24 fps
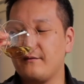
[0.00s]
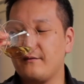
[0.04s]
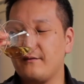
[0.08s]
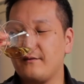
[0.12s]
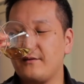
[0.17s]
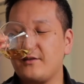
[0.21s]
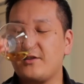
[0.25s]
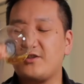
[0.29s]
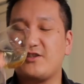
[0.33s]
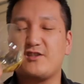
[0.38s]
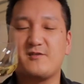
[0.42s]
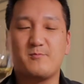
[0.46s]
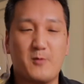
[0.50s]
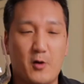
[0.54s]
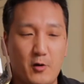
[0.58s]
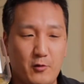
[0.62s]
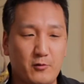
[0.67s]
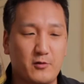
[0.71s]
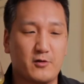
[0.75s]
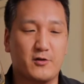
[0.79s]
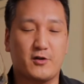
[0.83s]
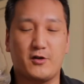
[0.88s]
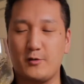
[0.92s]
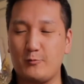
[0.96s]

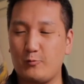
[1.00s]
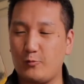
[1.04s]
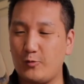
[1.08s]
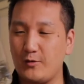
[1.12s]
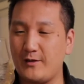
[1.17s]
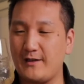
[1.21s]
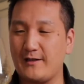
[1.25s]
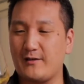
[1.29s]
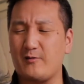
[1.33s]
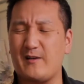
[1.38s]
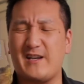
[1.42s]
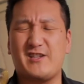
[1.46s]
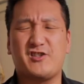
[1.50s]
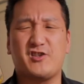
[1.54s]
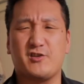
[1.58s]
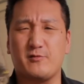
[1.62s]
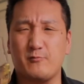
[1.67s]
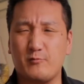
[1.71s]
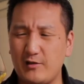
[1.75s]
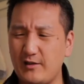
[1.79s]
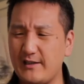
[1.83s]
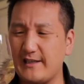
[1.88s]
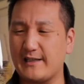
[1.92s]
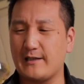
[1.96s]
Smoke, good wood integration.
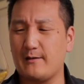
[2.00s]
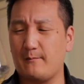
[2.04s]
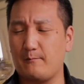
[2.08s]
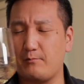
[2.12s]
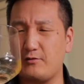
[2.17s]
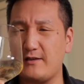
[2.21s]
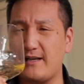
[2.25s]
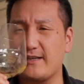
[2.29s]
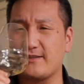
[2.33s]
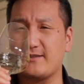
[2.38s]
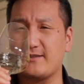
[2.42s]
Really complex,